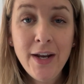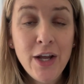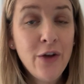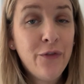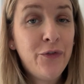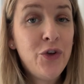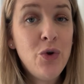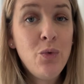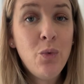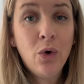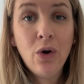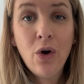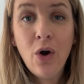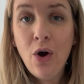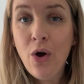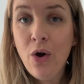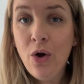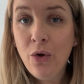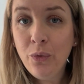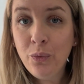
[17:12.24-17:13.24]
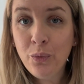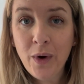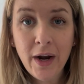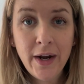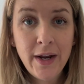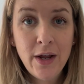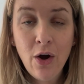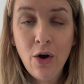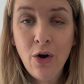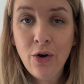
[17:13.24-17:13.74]
if you are
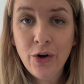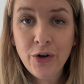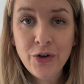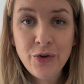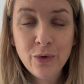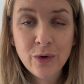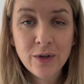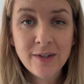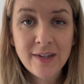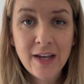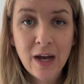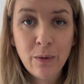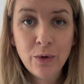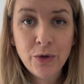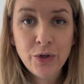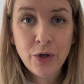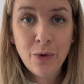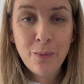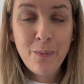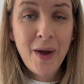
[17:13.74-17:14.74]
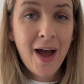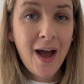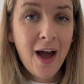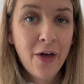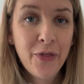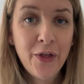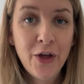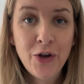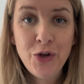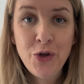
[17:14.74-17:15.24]
already on your sourdough
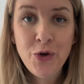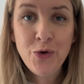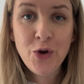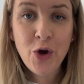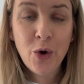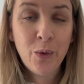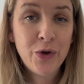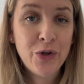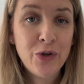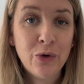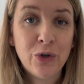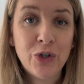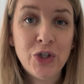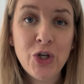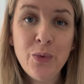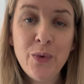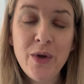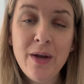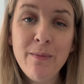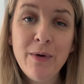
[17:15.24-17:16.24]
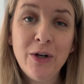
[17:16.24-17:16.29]
path and you know what you're doing,